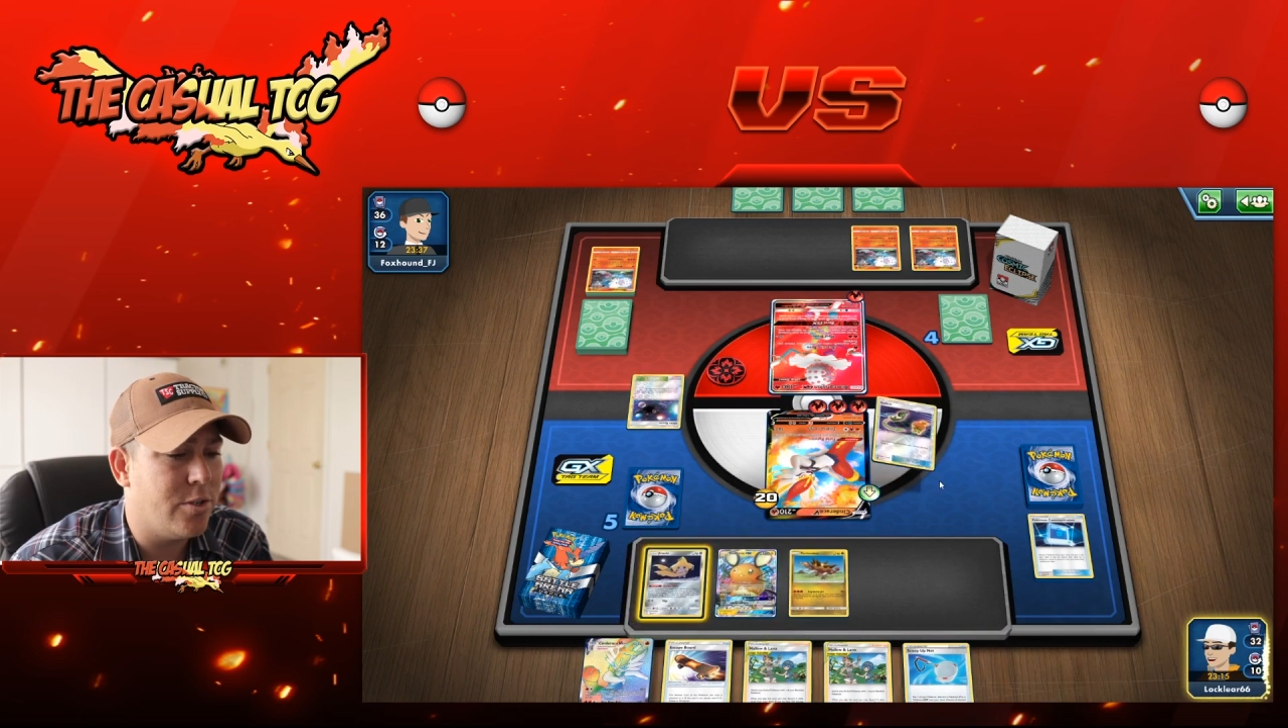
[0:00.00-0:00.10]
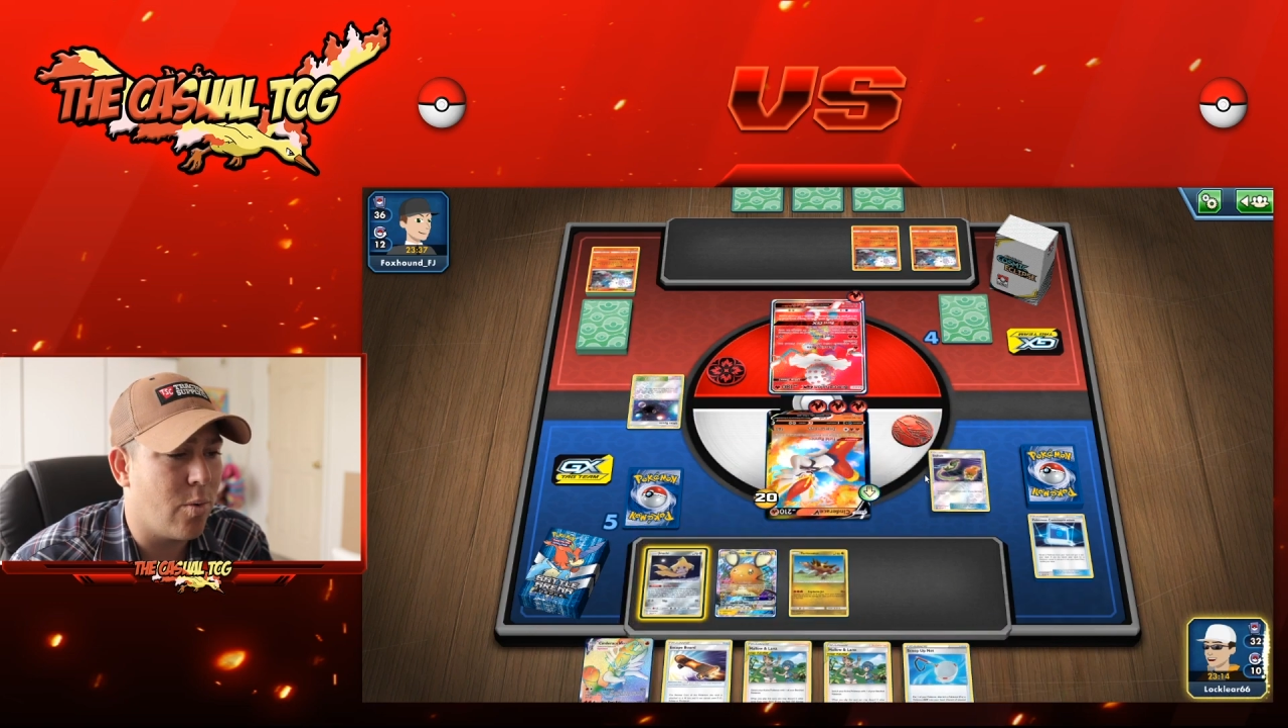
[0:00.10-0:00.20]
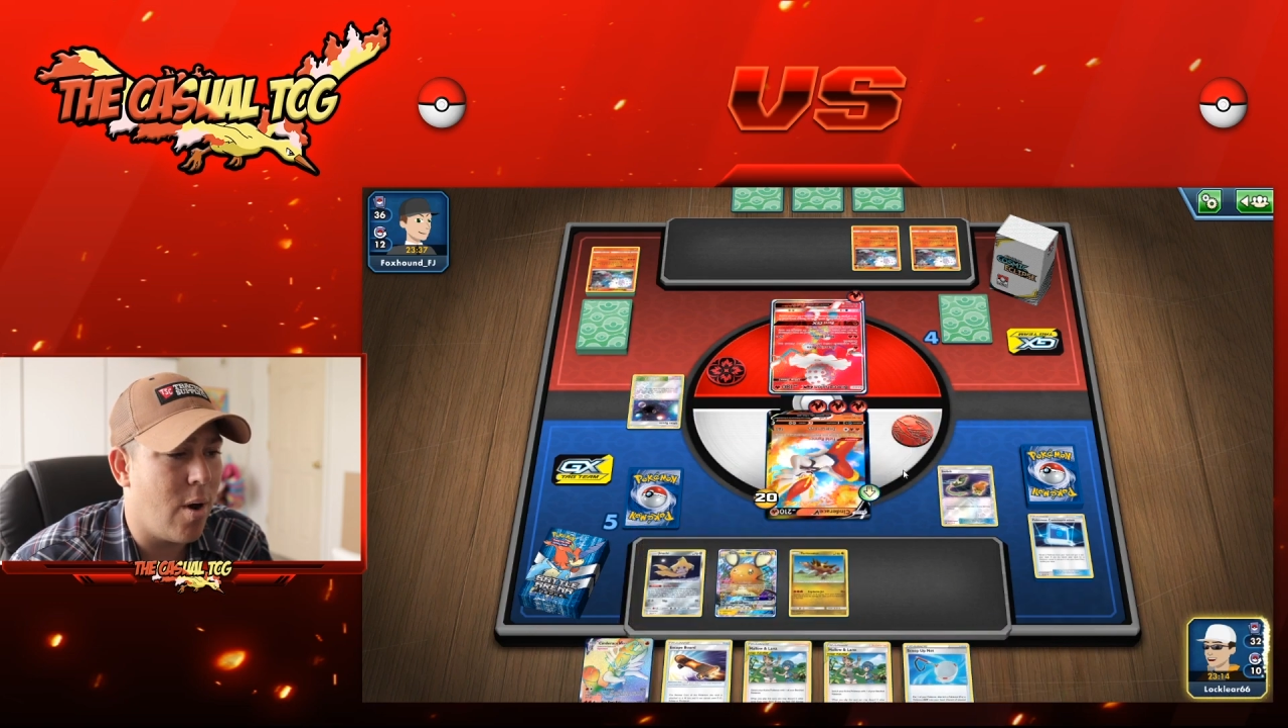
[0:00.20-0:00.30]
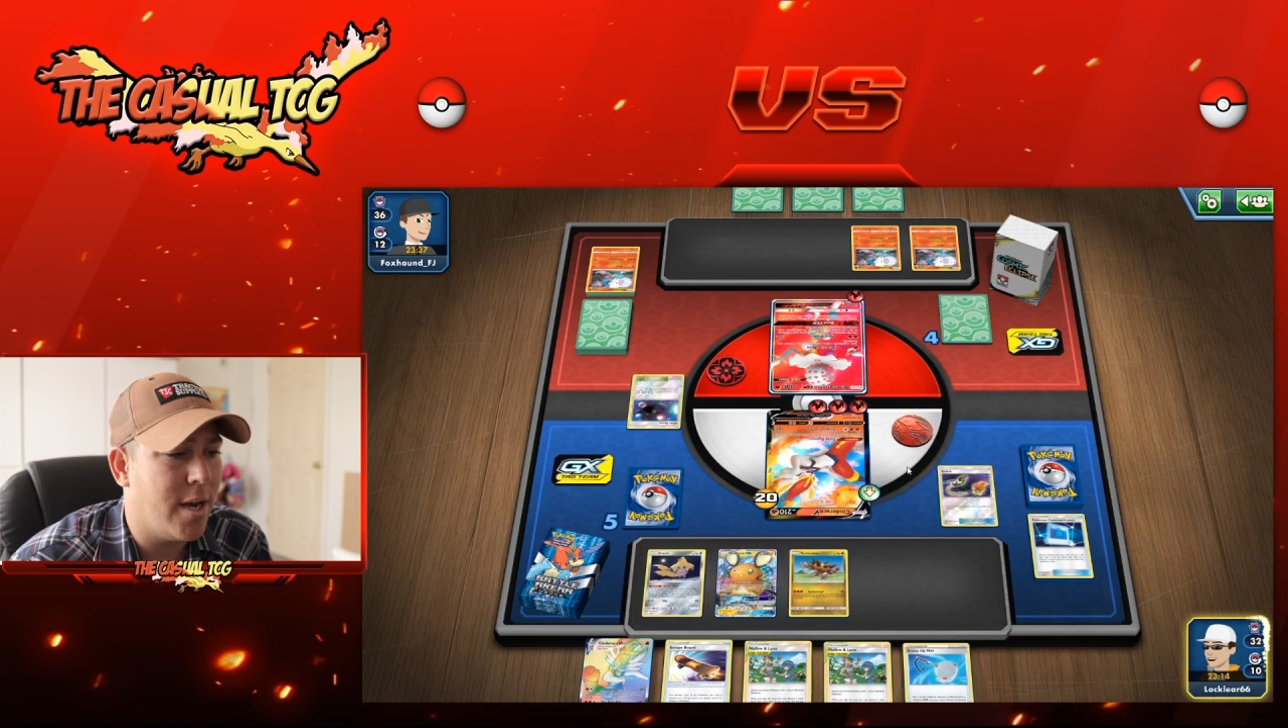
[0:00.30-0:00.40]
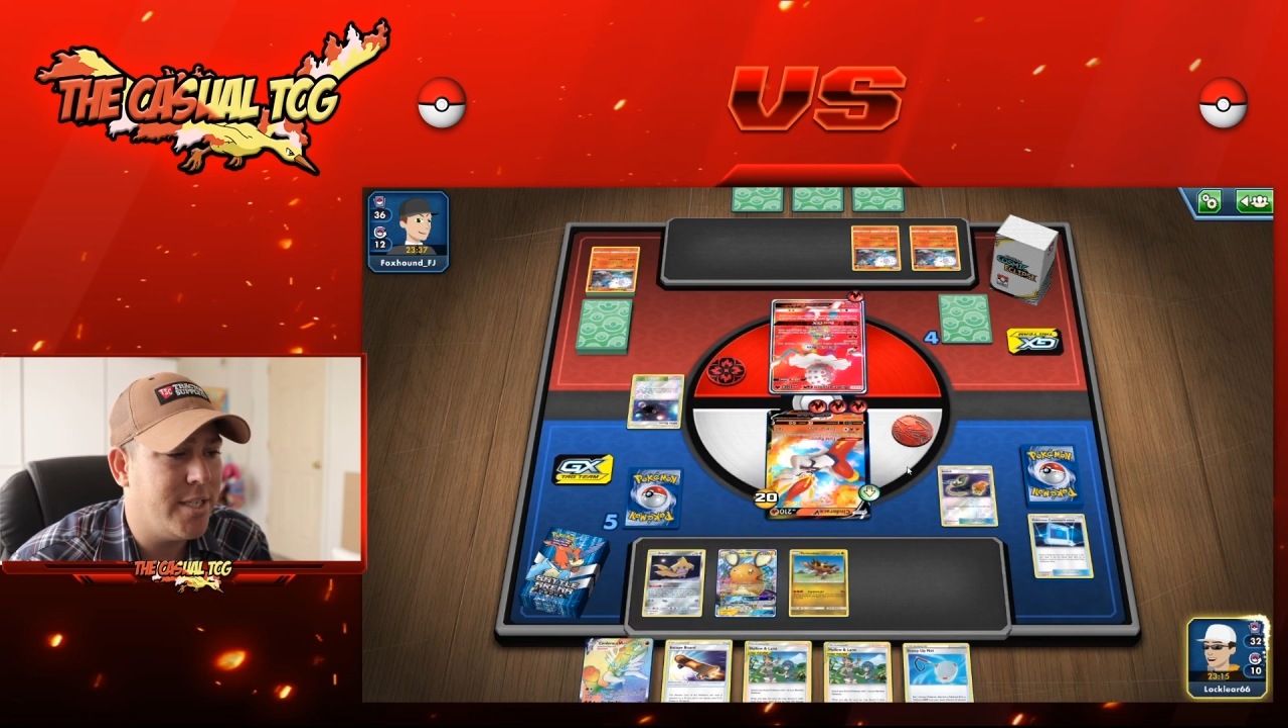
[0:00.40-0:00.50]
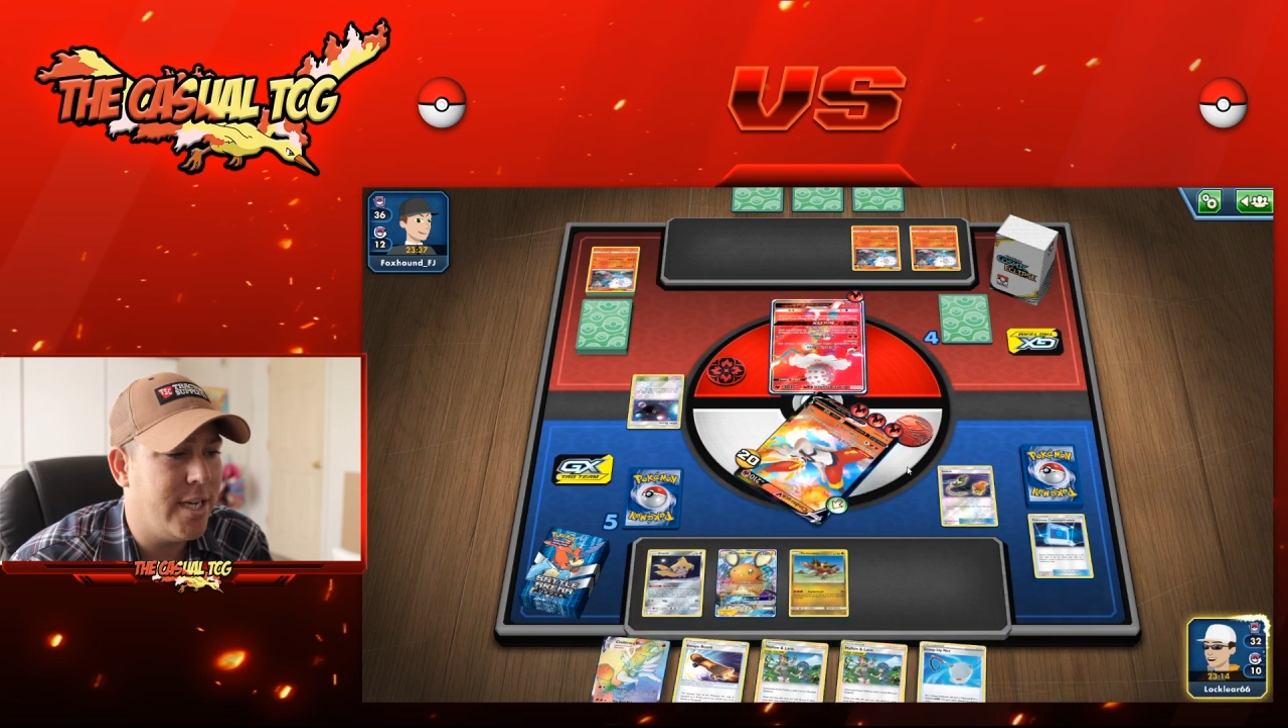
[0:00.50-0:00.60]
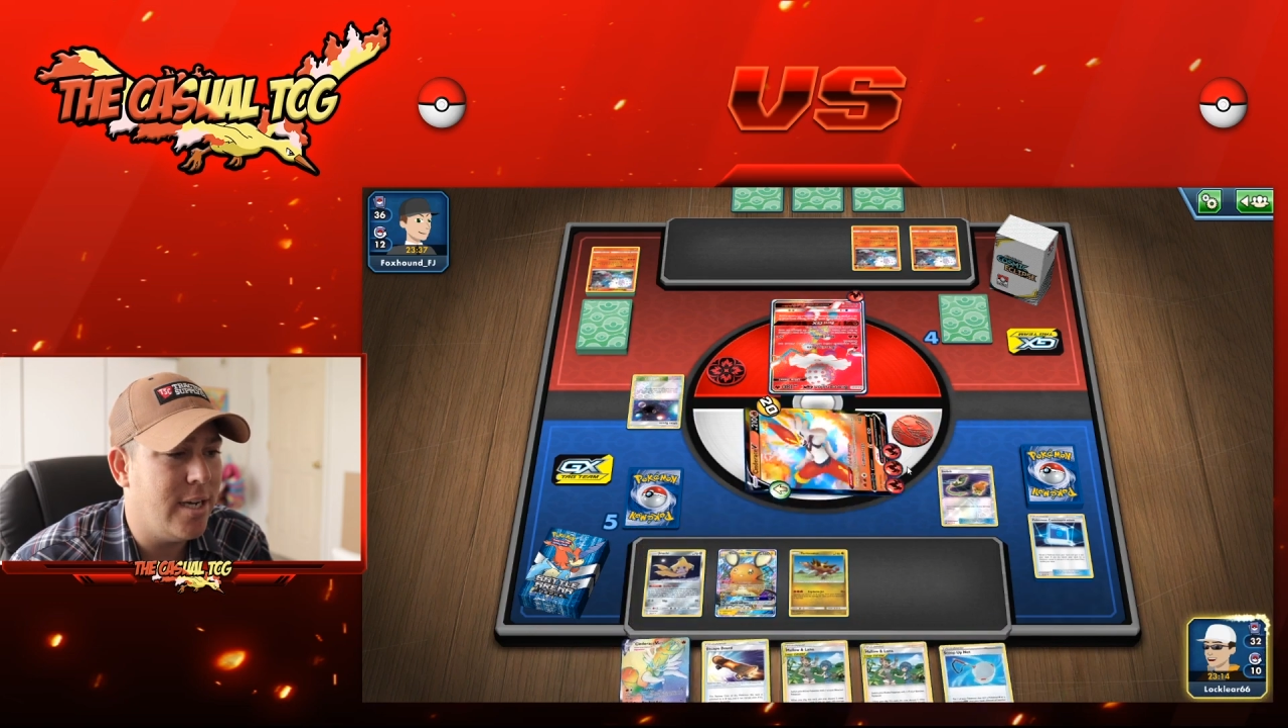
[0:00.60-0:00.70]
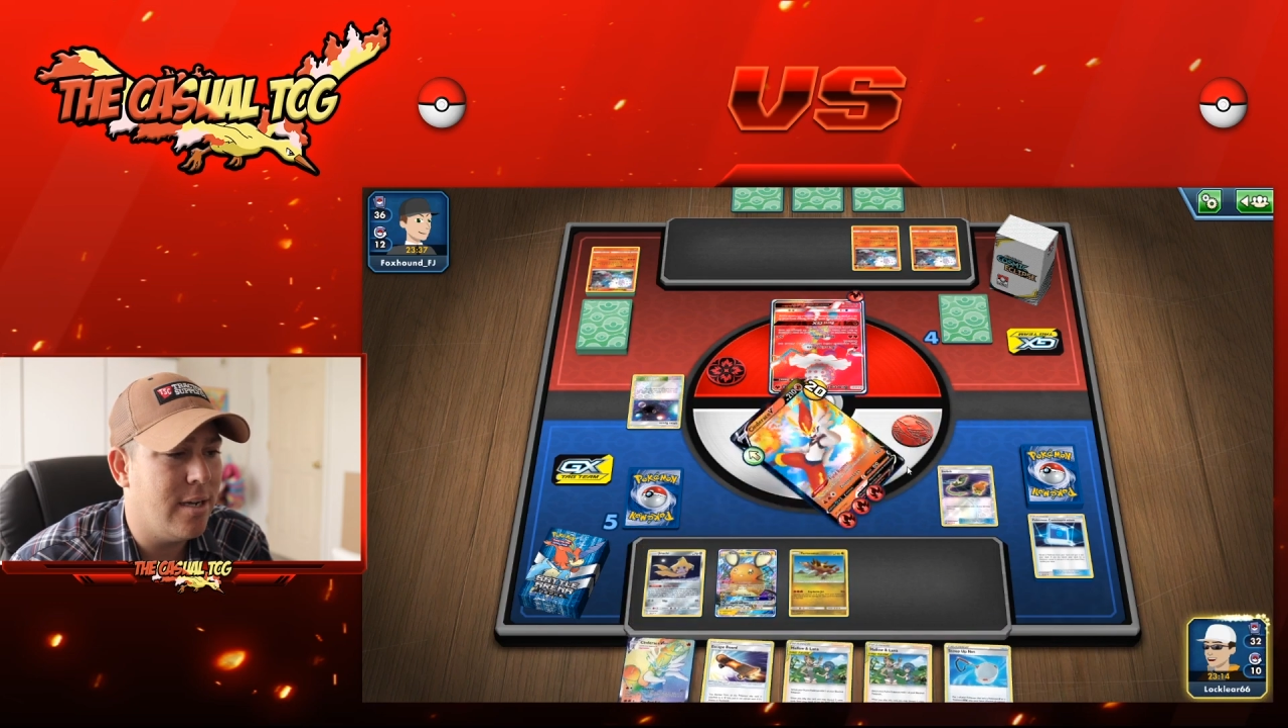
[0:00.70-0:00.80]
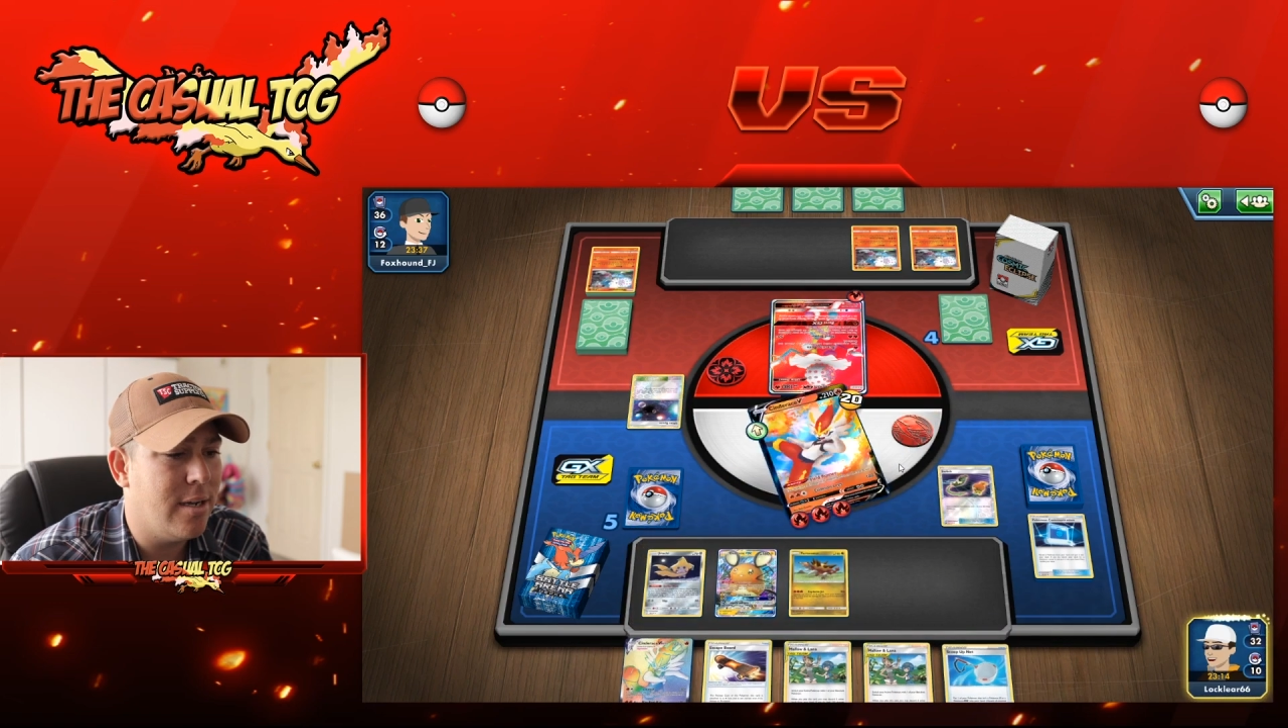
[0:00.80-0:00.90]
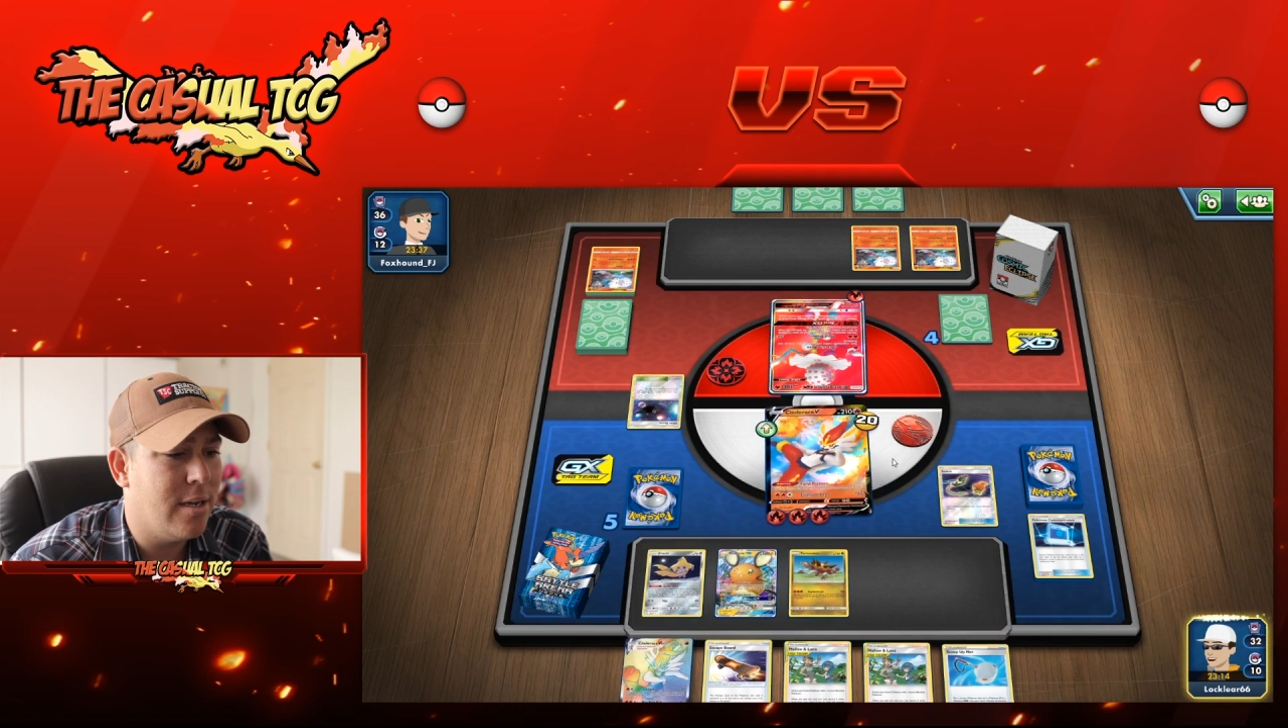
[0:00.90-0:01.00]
Jirachi.